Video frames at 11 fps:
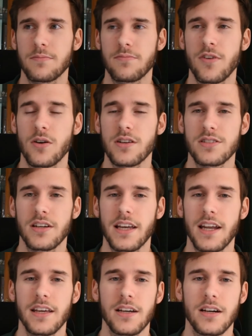focus on
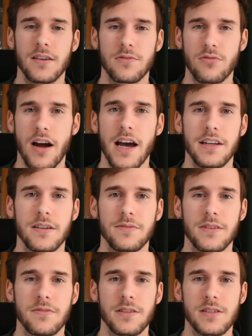getting a variety of
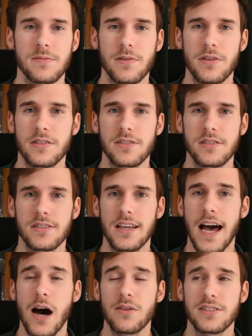different experiences
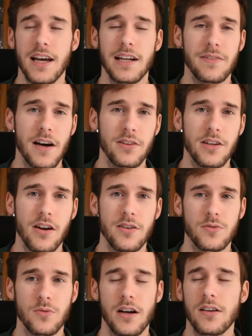outside of healthcare
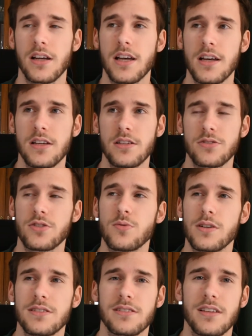as well. So you
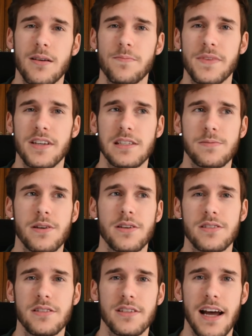want some
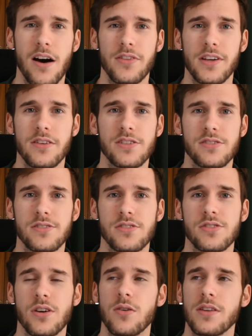experiences in healthcare just to
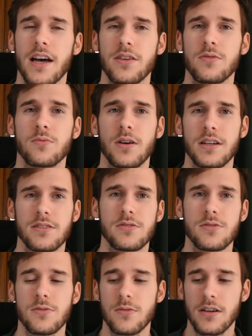show that you want
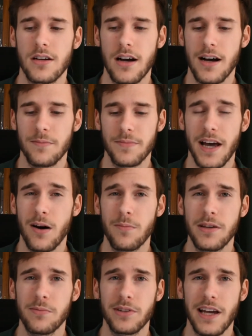to help
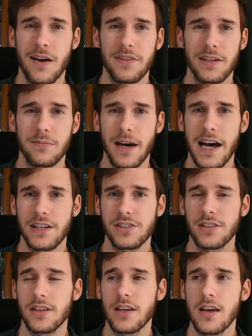people and you have that
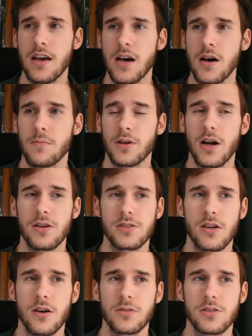compassion, but
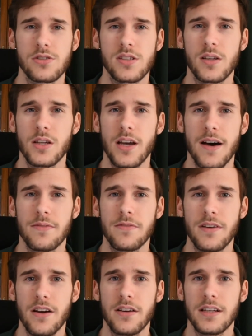also to show that you have a
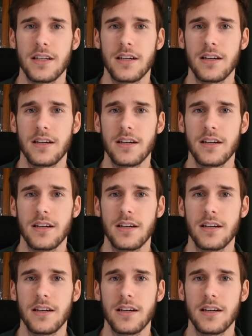varied